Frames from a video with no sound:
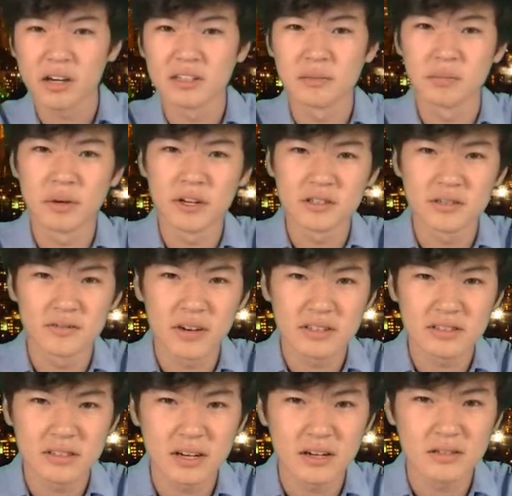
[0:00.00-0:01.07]
and British
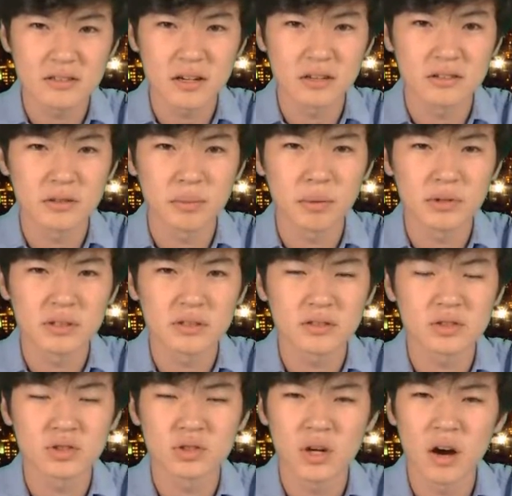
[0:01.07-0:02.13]
investigators are also pointing to
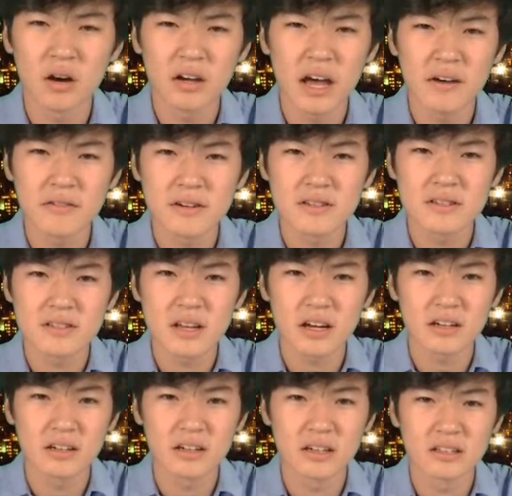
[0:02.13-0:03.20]
strong evidence
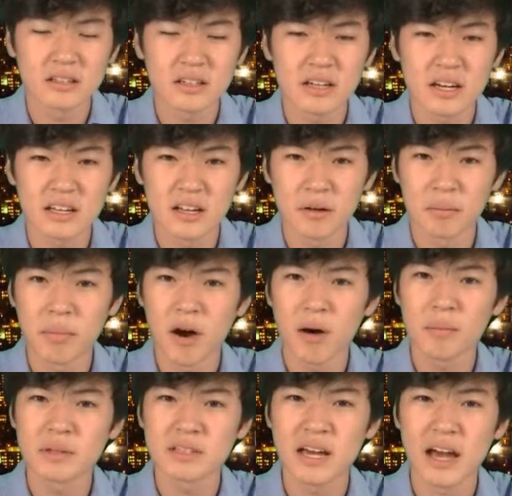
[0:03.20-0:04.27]
that could indicate a
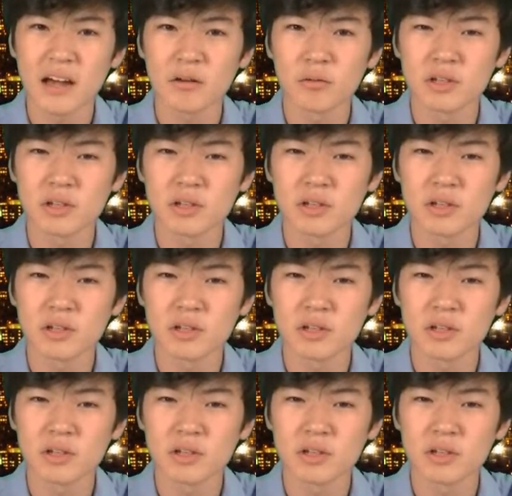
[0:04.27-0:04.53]
bomb attack,